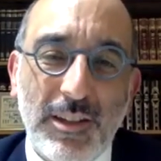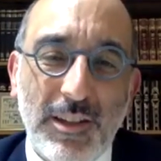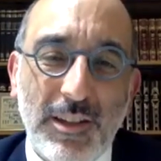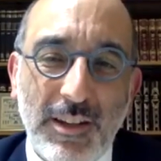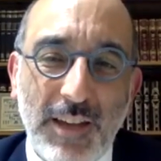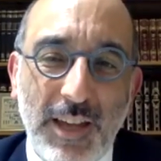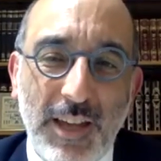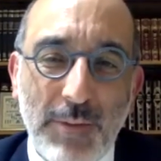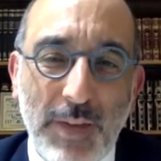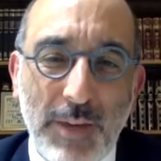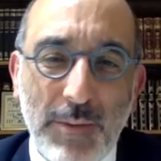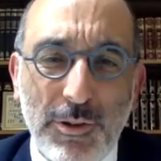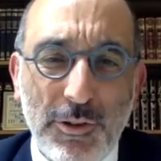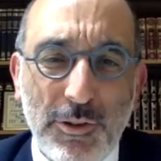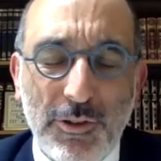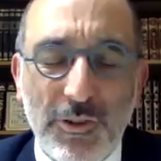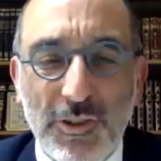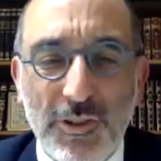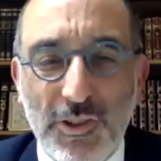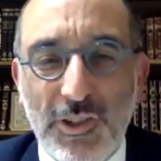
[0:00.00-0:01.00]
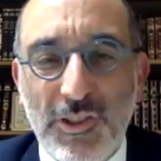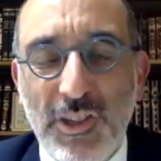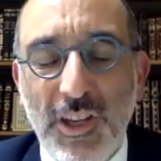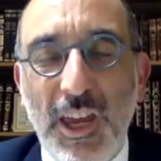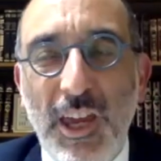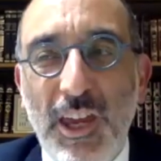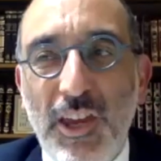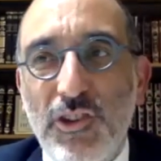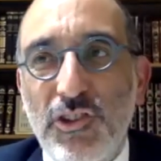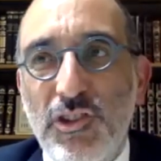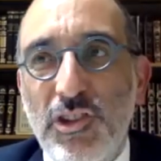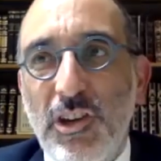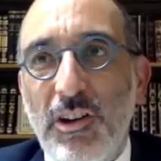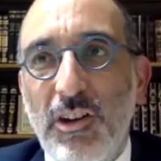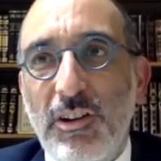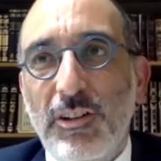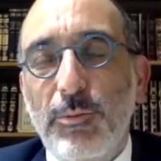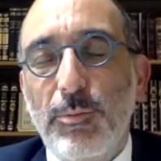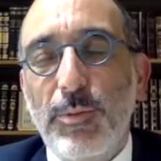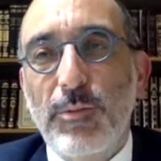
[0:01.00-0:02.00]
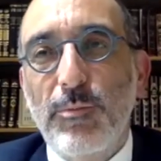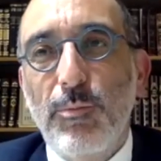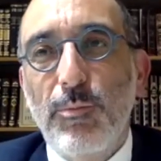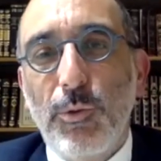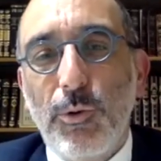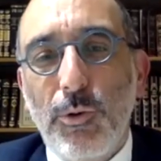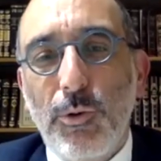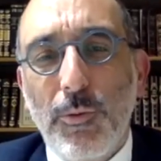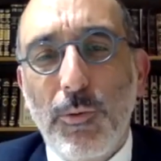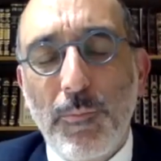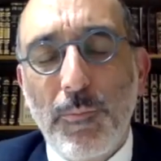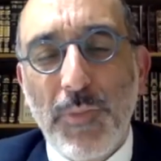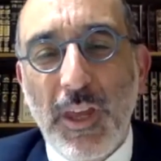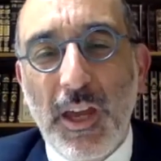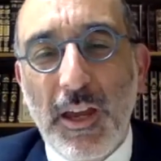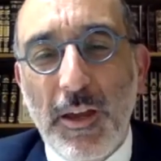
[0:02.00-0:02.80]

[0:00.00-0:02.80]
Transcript: and maybe you could just share a little bit more